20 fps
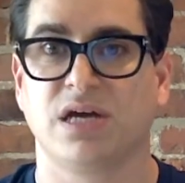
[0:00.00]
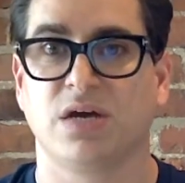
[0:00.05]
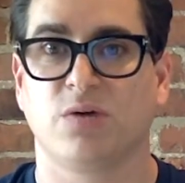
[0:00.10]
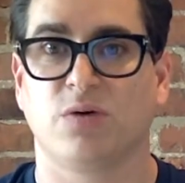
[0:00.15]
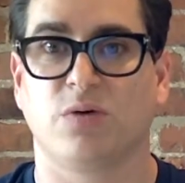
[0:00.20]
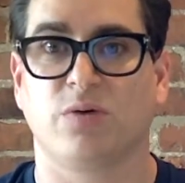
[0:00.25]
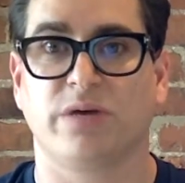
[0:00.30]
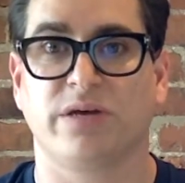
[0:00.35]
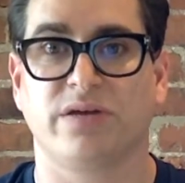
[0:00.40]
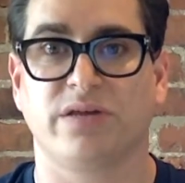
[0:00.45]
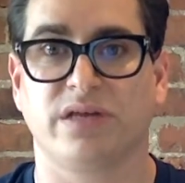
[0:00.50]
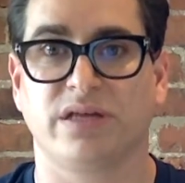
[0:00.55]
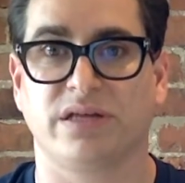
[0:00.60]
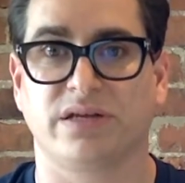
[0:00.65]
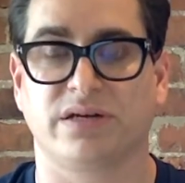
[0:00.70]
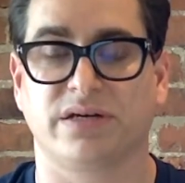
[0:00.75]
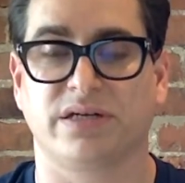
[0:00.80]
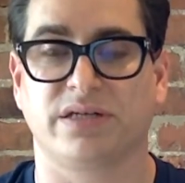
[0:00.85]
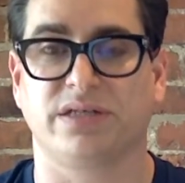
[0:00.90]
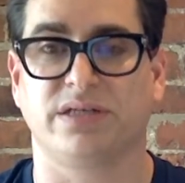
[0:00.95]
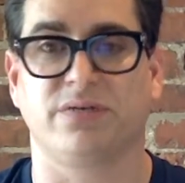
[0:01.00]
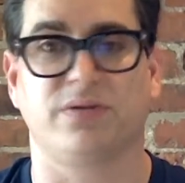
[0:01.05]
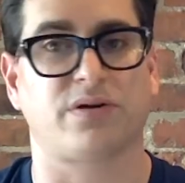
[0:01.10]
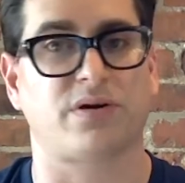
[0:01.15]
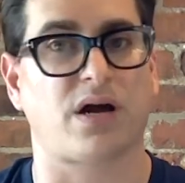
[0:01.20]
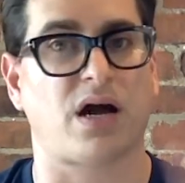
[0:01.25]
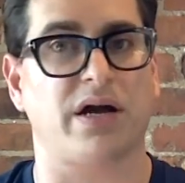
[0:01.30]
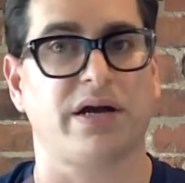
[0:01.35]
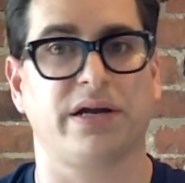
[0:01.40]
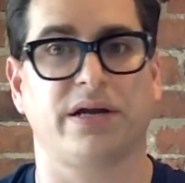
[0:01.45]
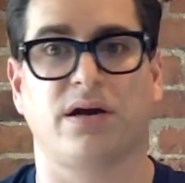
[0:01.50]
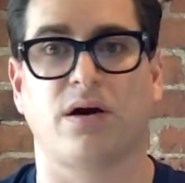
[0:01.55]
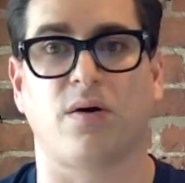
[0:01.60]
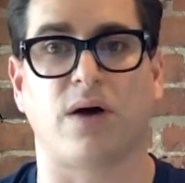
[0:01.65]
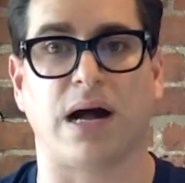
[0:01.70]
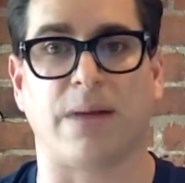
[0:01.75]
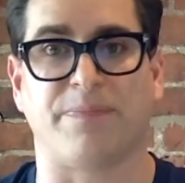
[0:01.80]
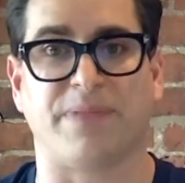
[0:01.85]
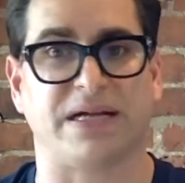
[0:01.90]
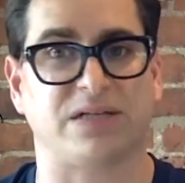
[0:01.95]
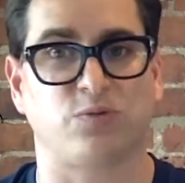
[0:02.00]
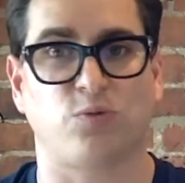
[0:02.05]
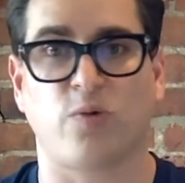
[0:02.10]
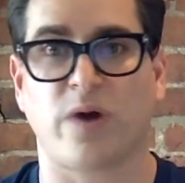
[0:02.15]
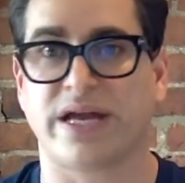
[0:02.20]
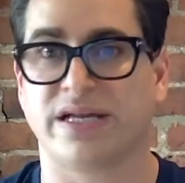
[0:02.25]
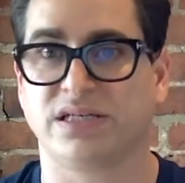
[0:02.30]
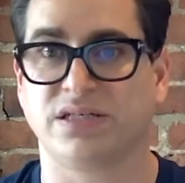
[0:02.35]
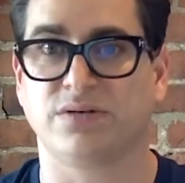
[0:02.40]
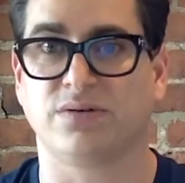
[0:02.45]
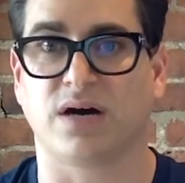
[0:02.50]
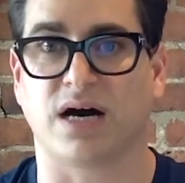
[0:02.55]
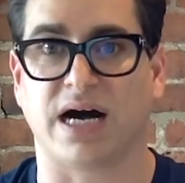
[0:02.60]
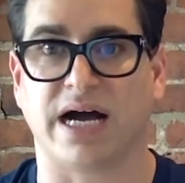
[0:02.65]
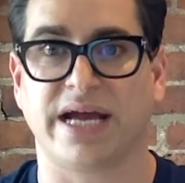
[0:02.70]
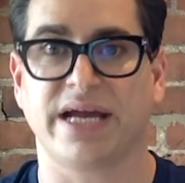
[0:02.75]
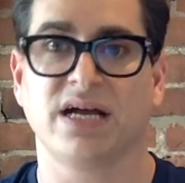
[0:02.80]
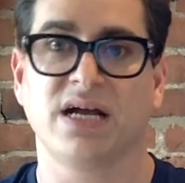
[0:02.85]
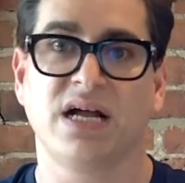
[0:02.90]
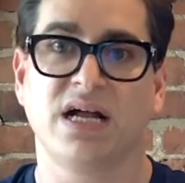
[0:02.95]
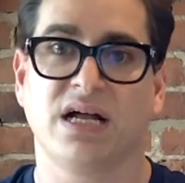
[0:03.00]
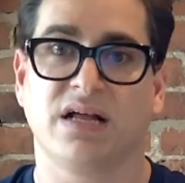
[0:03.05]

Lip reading: Well, what do you think they're going to do? They're not going to go up. That's way too high.